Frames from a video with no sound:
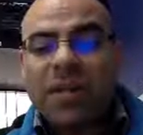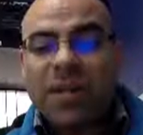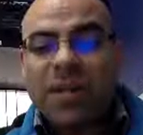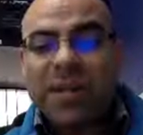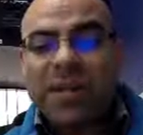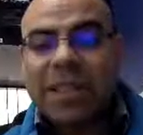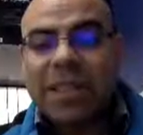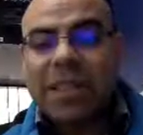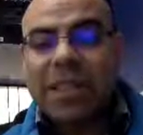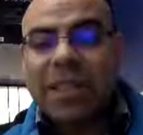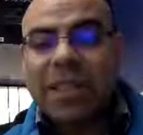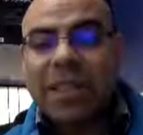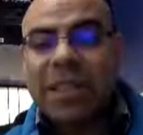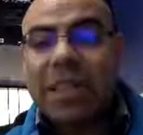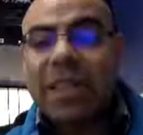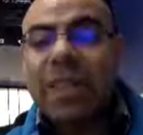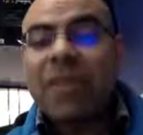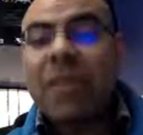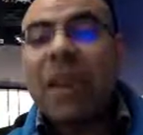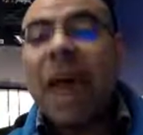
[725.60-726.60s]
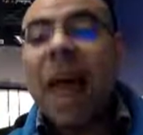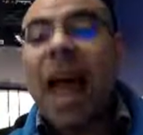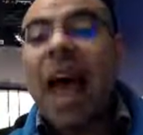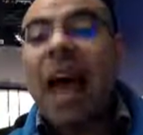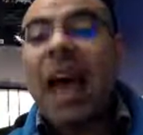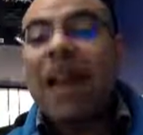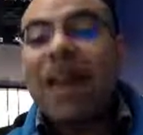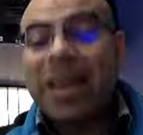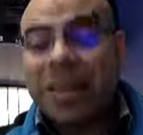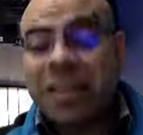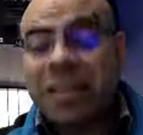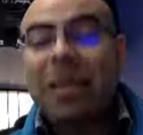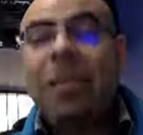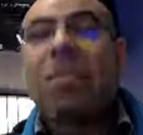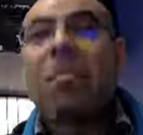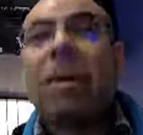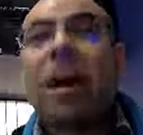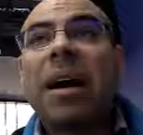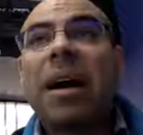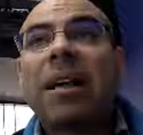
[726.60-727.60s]
6, 7, 8
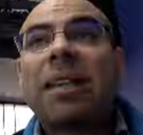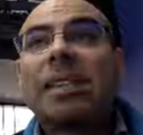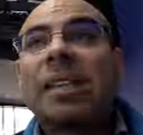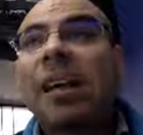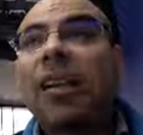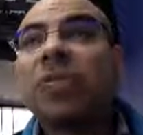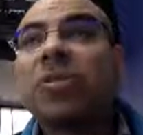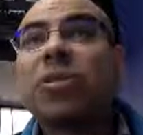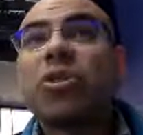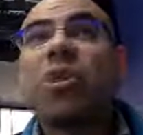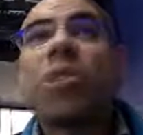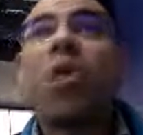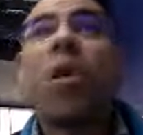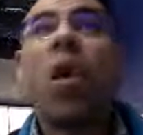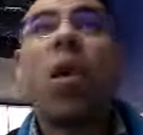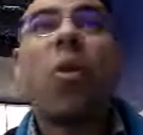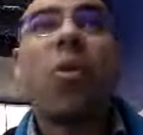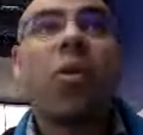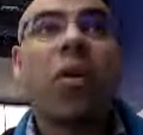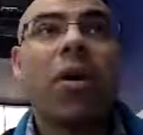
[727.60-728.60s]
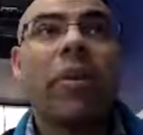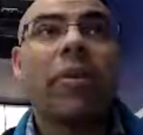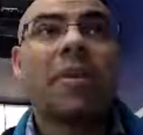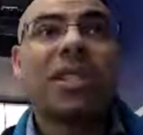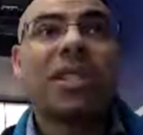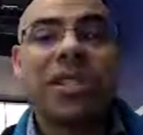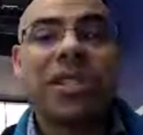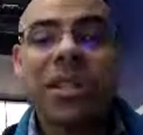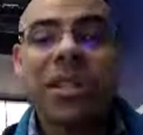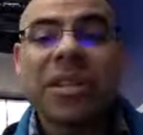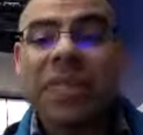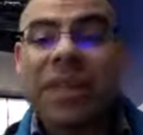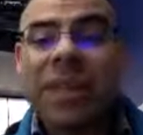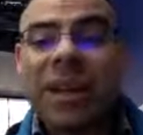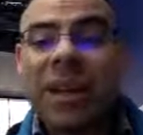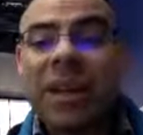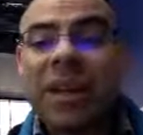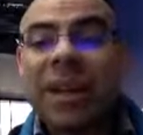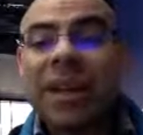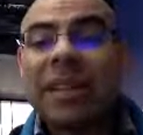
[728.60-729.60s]
bars. How long is your whole composition?
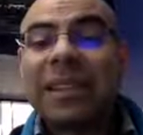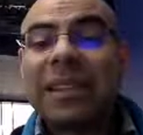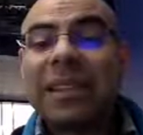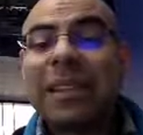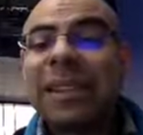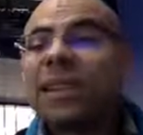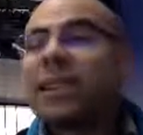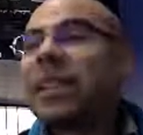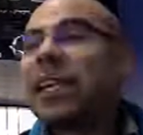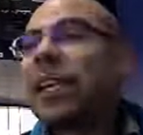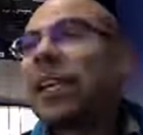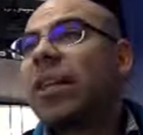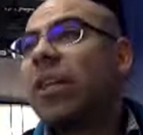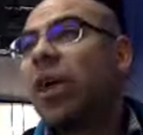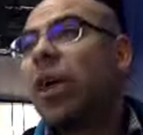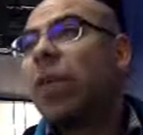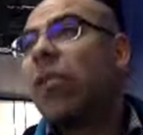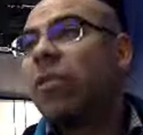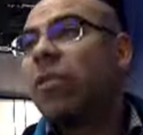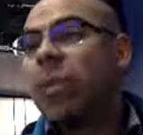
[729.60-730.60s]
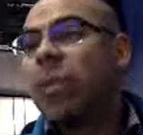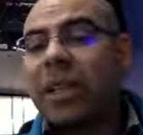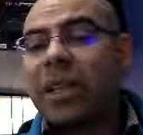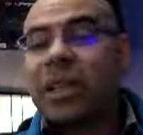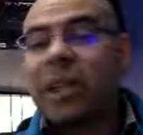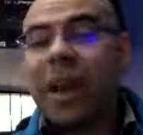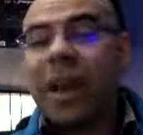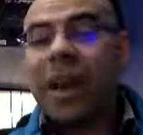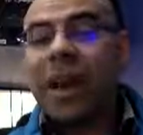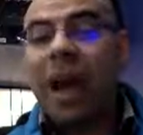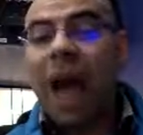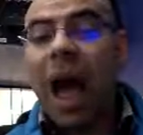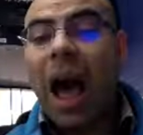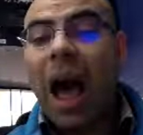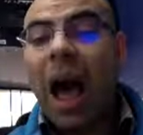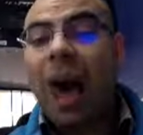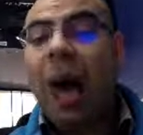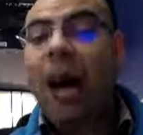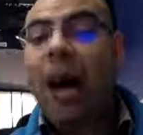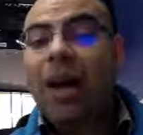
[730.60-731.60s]
16. I've already done
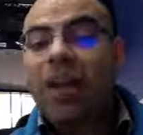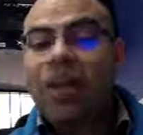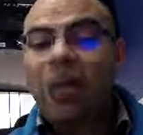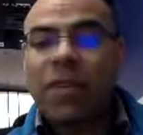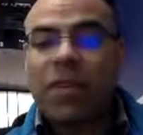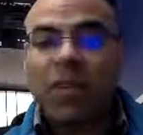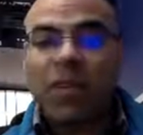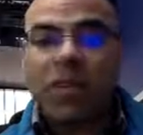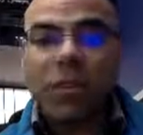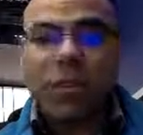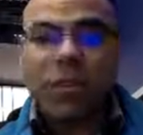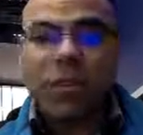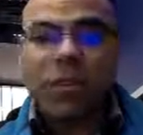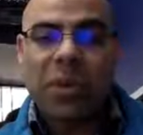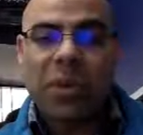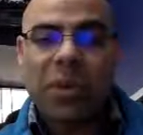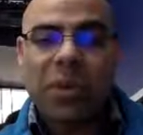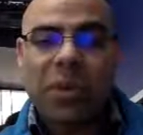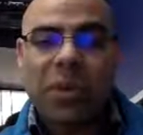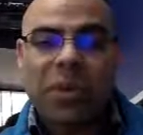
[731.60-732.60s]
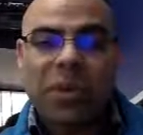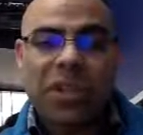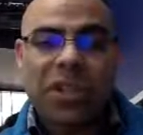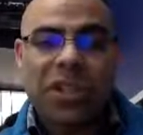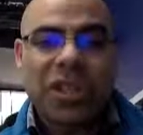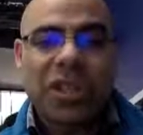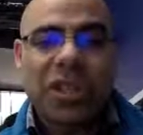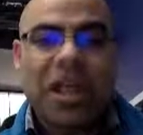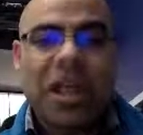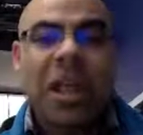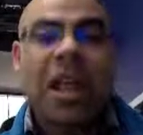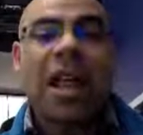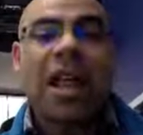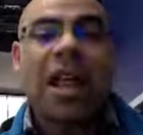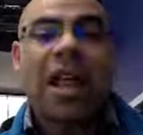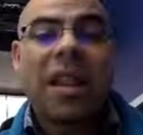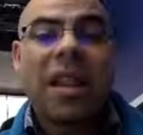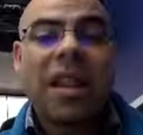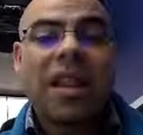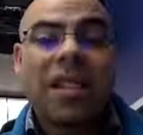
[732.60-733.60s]
half of the chords for my composition.
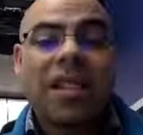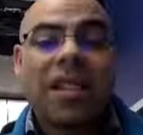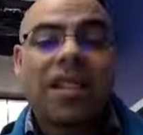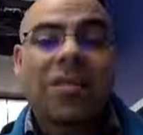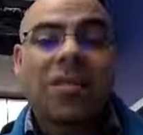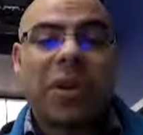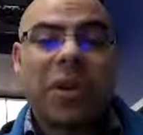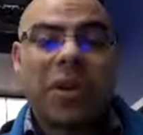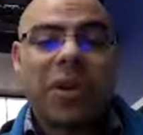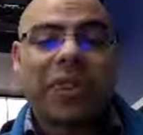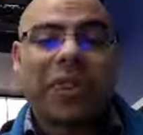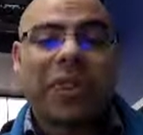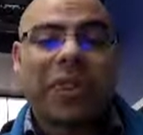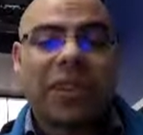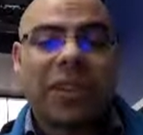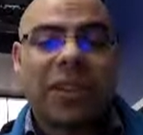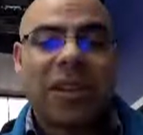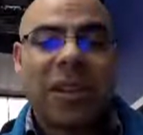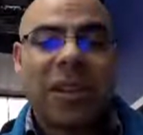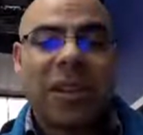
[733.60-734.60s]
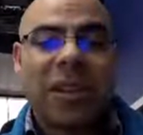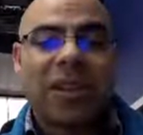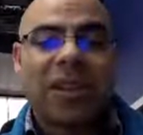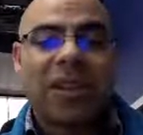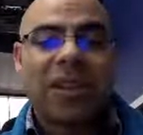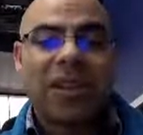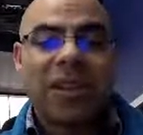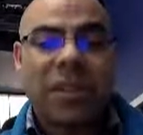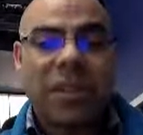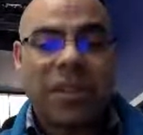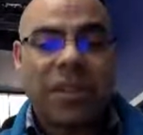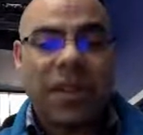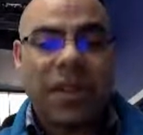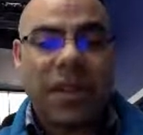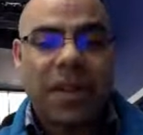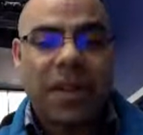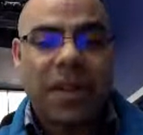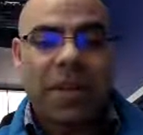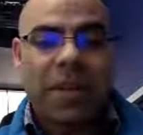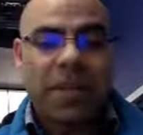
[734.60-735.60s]
This is what it sounds like so
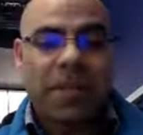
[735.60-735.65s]
far.